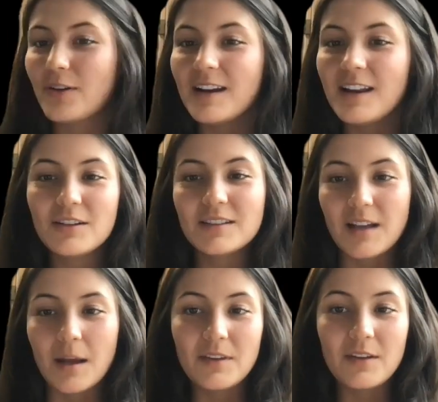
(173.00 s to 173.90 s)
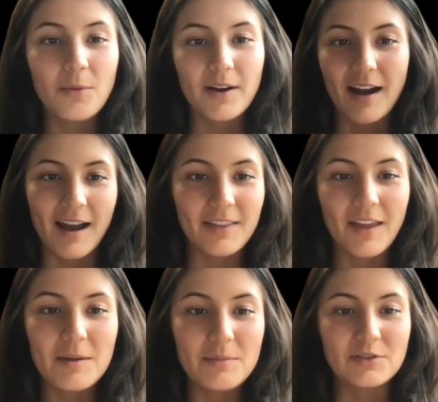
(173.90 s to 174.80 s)
any other steps that you want to
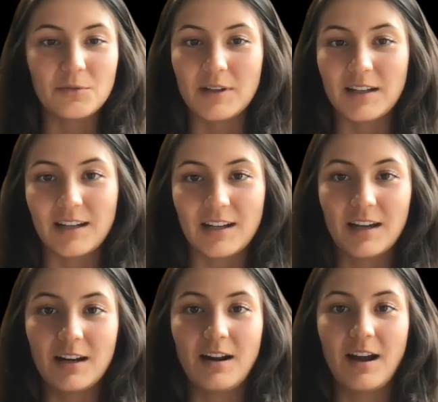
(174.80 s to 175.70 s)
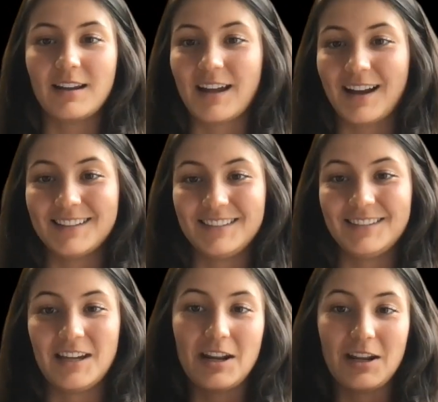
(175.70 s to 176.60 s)
highlight between, I guess,
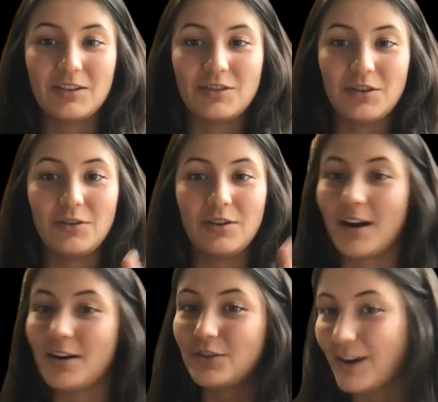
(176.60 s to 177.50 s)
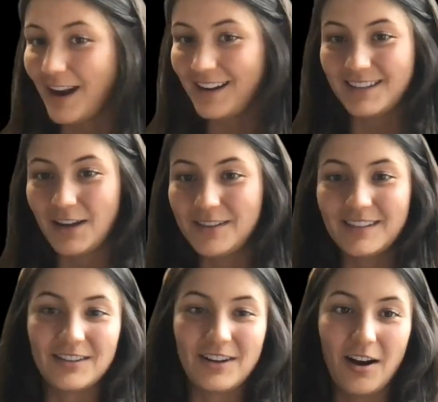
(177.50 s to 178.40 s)
getting to your undergrad at
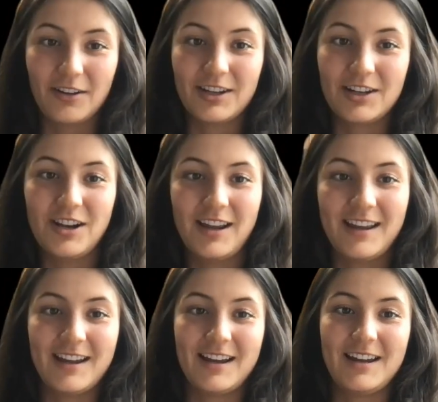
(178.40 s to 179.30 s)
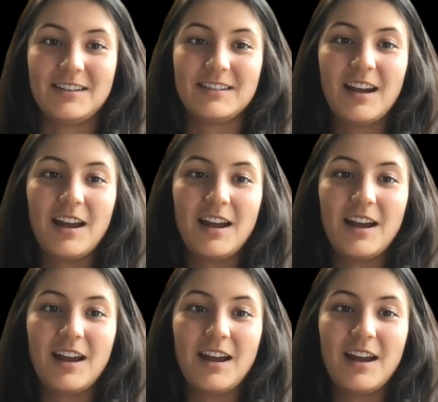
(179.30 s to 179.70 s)
Davidson College and